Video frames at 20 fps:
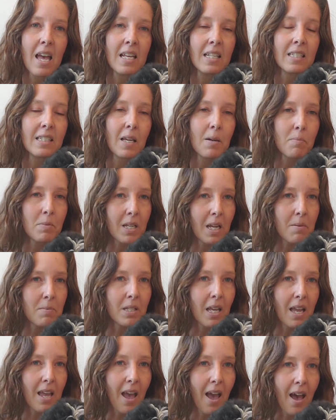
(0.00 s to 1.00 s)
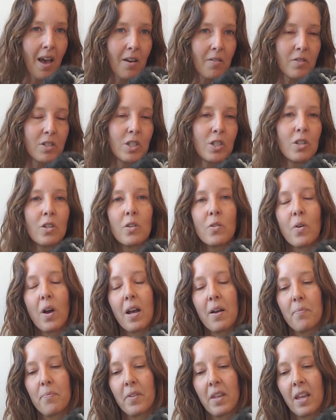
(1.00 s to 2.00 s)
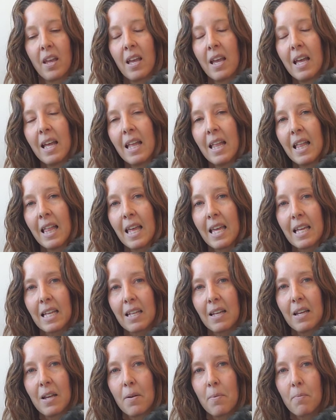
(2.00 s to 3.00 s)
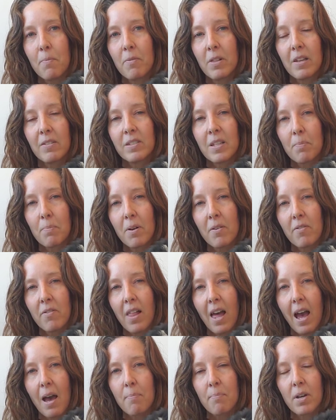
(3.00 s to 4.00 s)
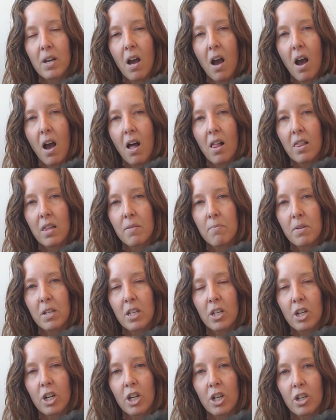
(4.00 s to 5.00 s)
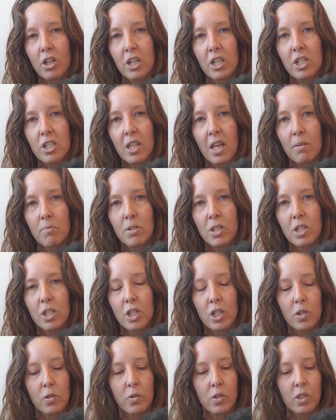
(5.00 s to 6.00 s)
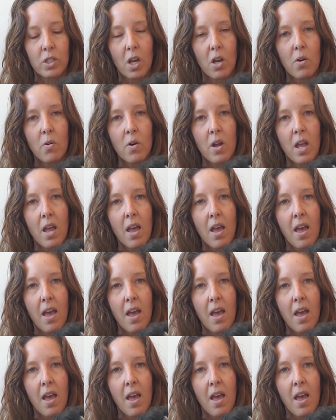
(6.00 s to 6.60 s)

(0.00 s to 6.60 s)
Sometimes I have to lift up a flap and call them and encourage them to do so